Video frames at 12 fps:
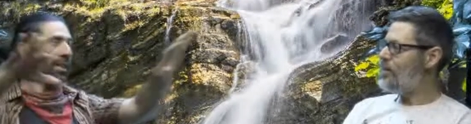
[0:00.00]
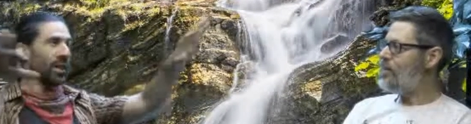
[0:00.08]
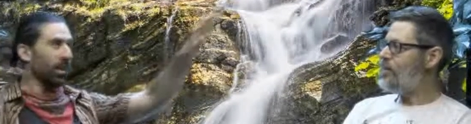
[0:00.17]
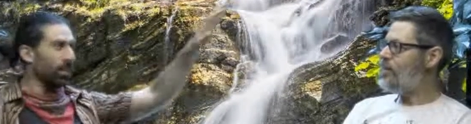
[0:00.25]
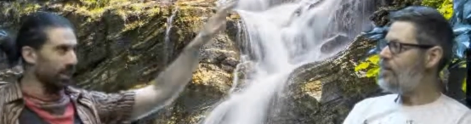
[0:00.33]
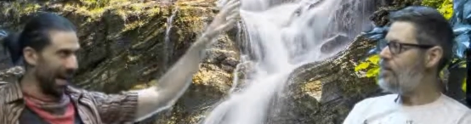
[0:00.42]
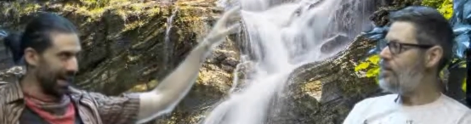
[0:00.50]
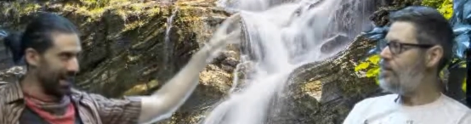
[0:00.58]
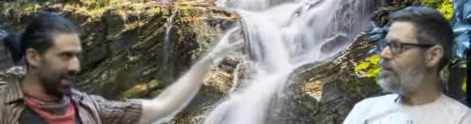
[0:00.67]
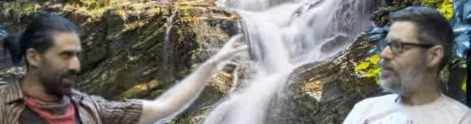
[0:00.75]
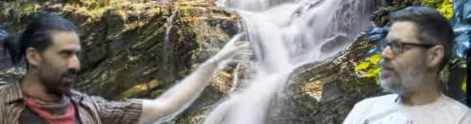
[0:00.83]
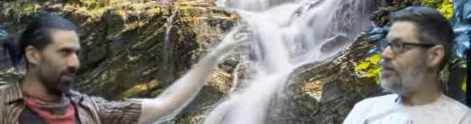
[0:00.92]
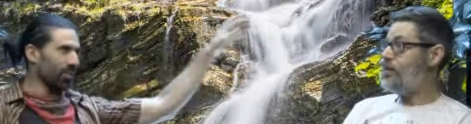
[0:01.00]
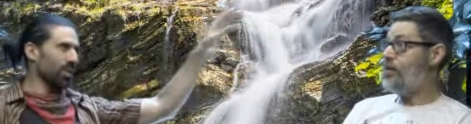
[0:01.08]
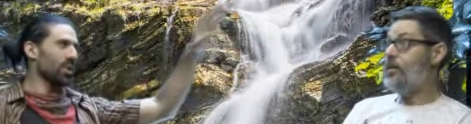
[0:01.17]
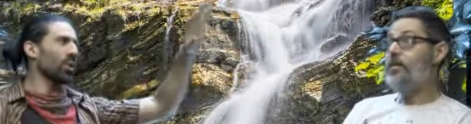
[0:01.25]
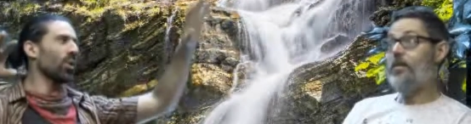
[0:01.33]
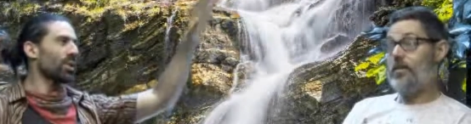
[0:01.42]
Speaker 1: the complex
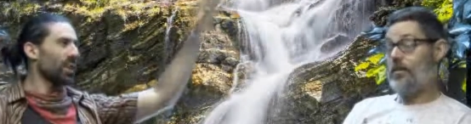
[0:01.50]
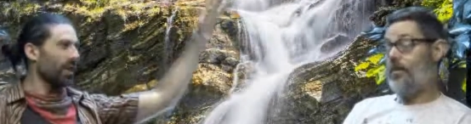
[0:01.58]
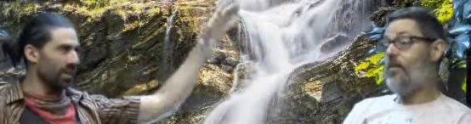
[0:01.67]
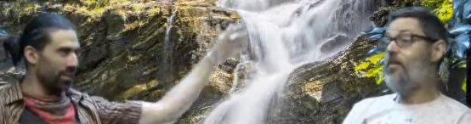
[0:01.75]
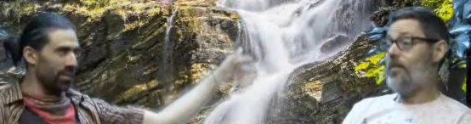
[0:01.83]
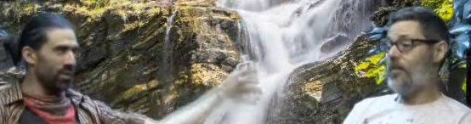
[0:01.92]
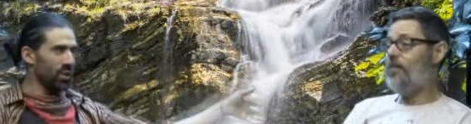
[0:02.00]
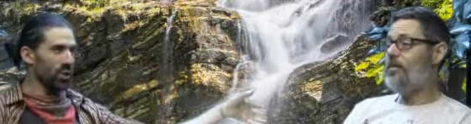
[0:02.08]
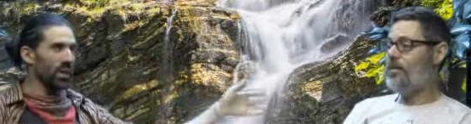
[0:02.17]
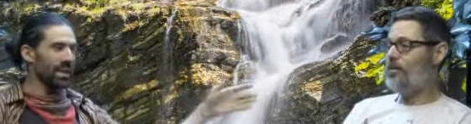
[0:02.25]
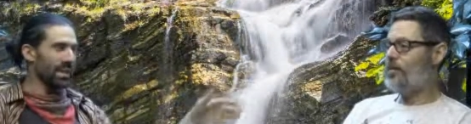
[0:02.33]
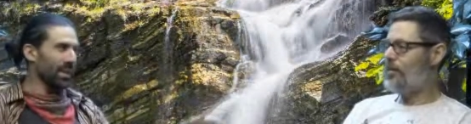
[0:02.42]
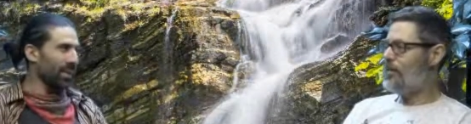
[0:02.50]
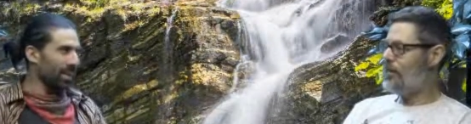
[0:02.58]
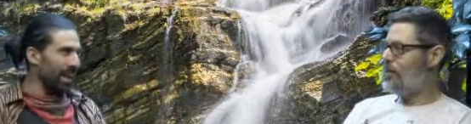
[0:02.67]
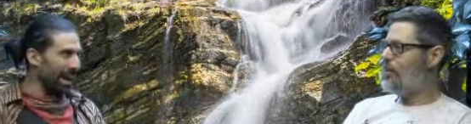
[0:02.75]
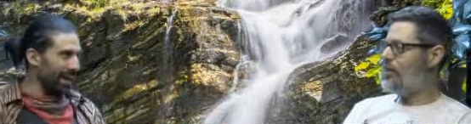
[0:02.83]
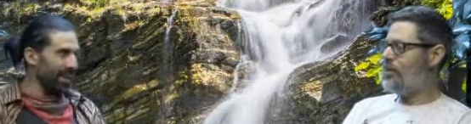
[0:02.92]
results of choices right. that
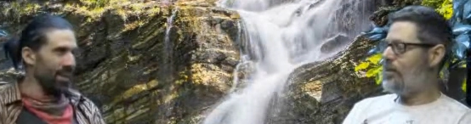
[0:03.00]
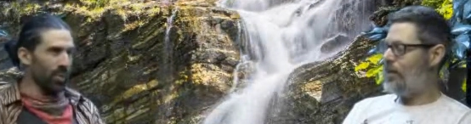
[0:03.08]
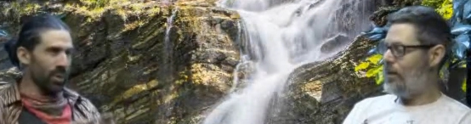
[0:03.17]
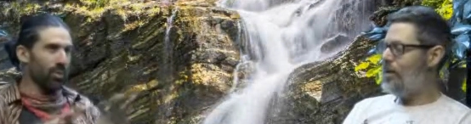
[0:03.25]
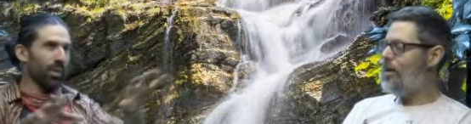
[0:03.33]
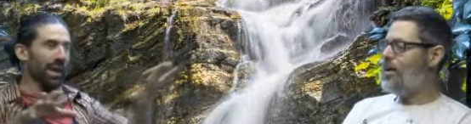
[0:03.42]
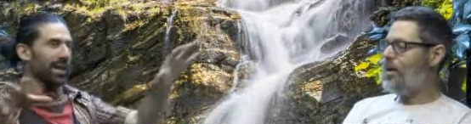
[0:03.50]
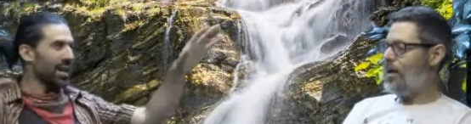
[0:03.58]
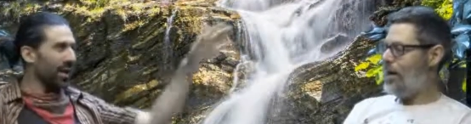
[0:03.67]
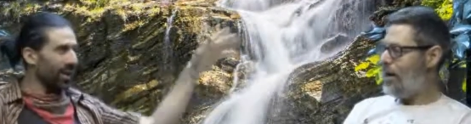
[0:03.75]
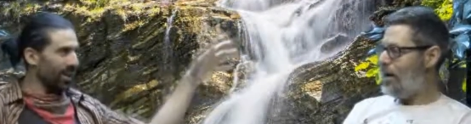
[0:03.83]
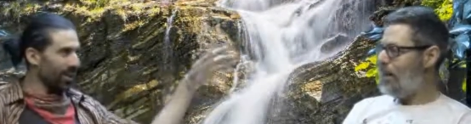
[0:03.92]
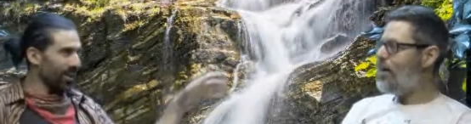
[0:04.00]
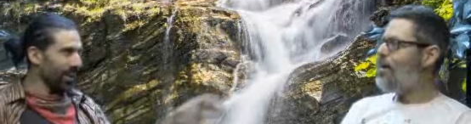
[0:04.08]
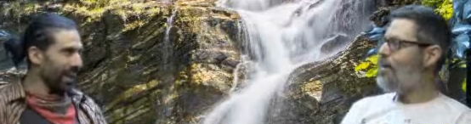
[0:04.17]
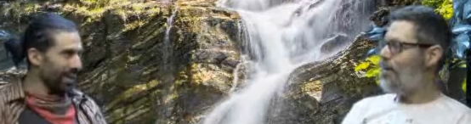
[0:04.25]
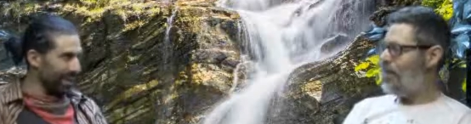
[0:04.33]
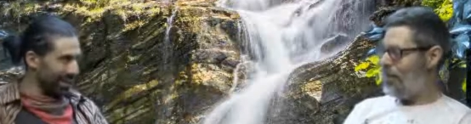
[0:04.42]
we make that which branch out in all
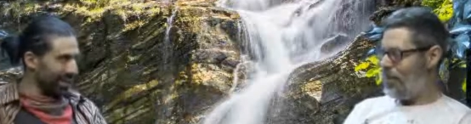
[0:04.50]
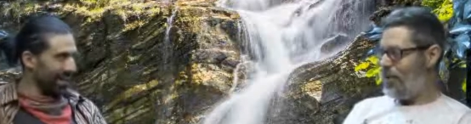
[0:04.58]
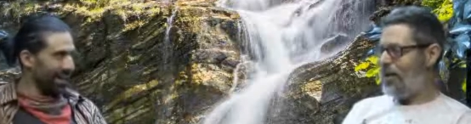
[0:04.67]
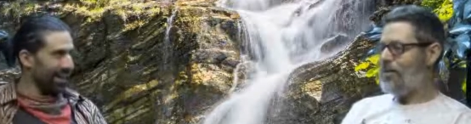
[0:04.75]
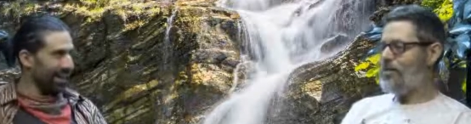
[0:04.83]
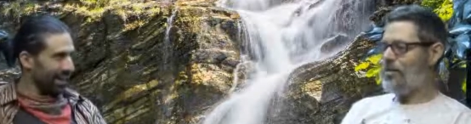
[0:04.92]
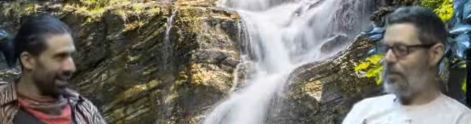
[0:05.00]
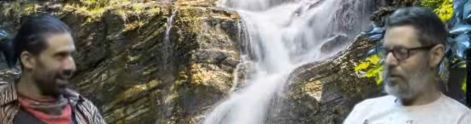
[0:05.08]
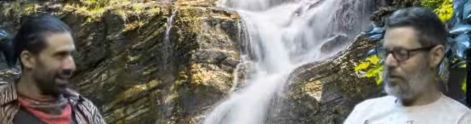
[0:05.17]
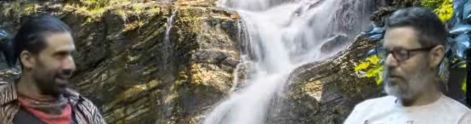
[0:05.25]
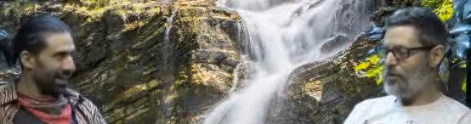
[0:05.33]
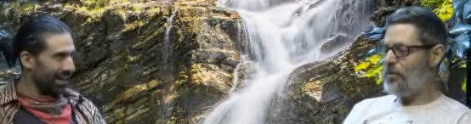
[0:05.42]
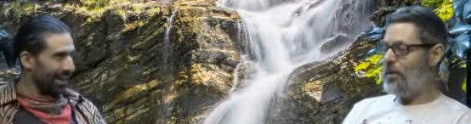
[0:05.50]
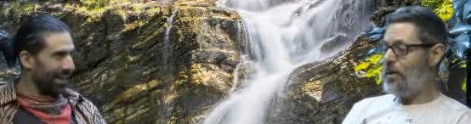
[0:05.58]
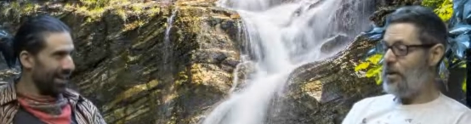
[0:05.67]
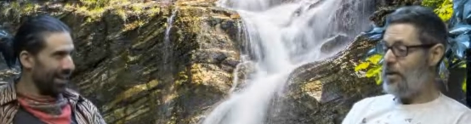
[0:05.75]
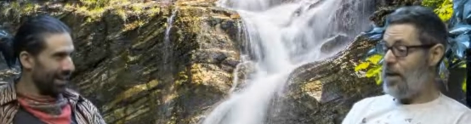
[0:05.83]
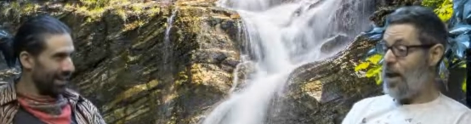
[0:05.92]
directions. Yeah, I suppose.
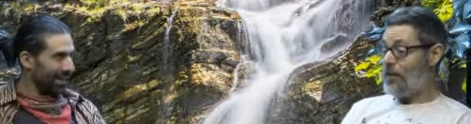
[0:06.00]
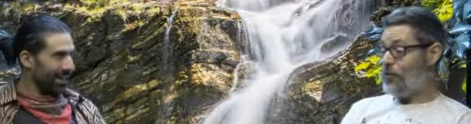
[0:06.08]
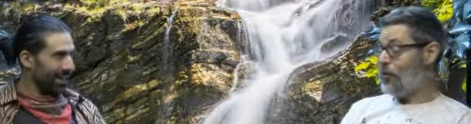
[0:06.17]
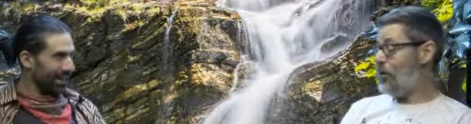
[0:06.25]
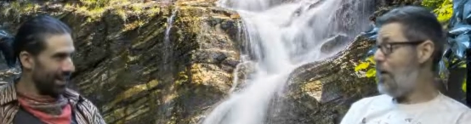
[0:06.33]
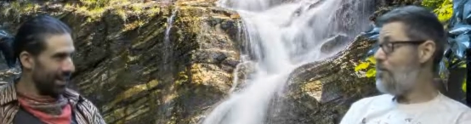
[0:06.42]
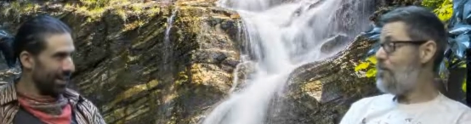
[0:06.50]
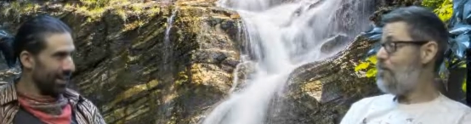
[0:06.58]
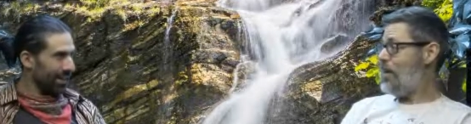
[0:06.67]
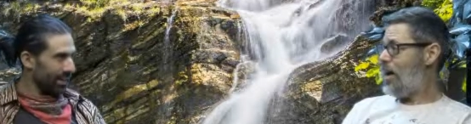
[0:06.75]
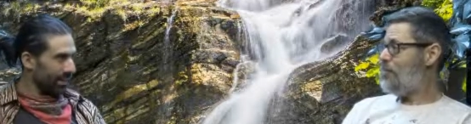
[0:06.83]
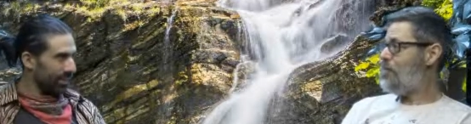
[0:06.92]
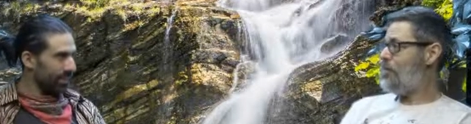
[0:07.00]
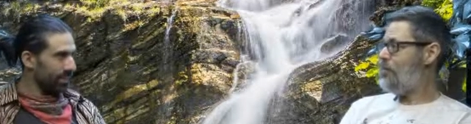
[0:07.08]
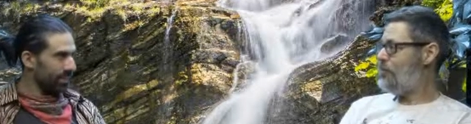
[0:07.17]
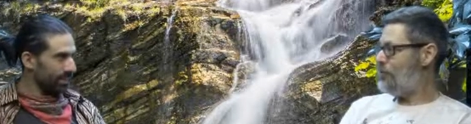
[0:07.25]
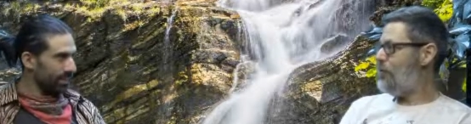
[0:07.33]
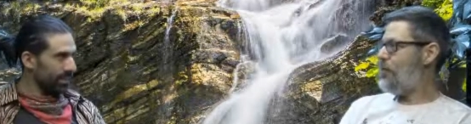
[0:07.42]
Yeah,
Speaker 2: yeah. So I'm um, I've
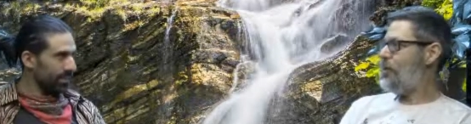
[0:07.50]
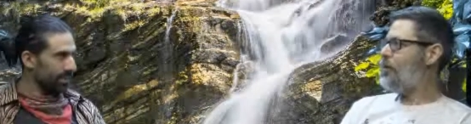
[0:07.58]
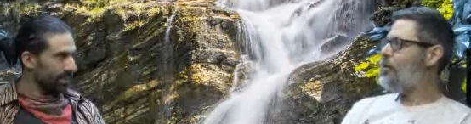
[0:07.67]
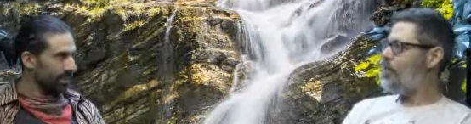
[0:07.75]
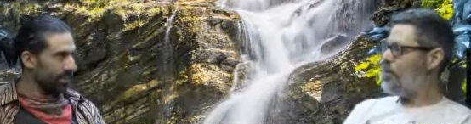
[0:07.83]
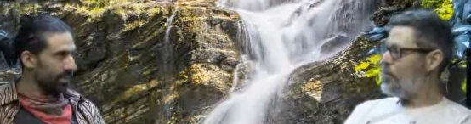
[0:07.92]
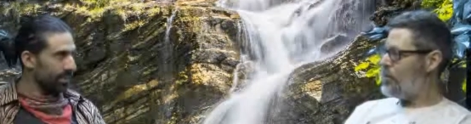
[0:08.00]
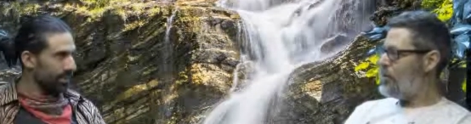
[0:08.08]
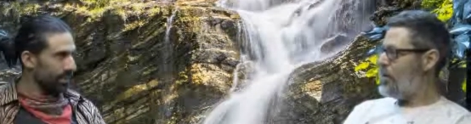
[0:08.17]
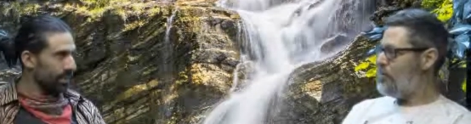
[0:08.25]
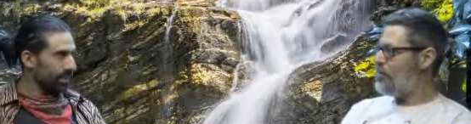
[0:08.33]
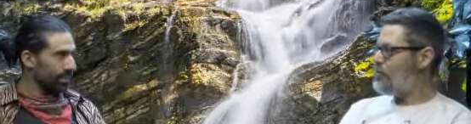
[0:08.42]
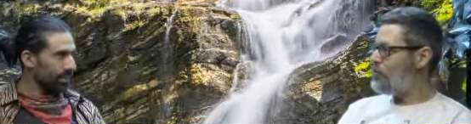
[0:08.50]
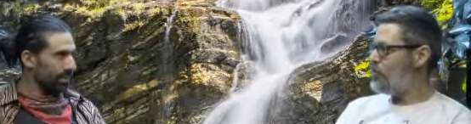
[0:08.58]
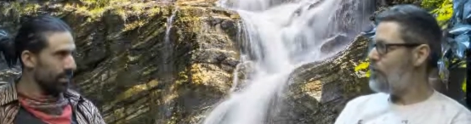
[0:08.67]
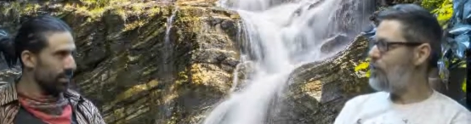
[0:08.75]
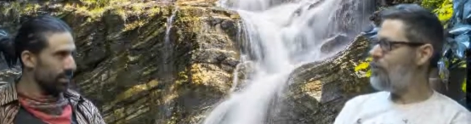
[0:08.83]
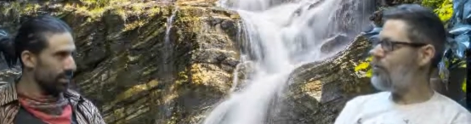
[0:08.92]
been familiar with Earthaven
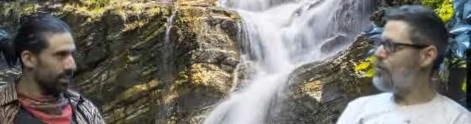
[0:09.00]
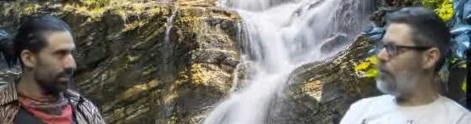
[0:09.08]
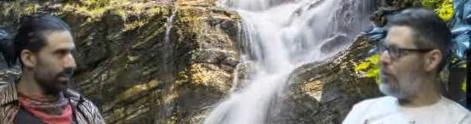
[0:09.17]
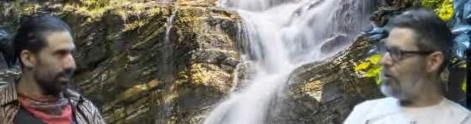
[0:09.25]
for a few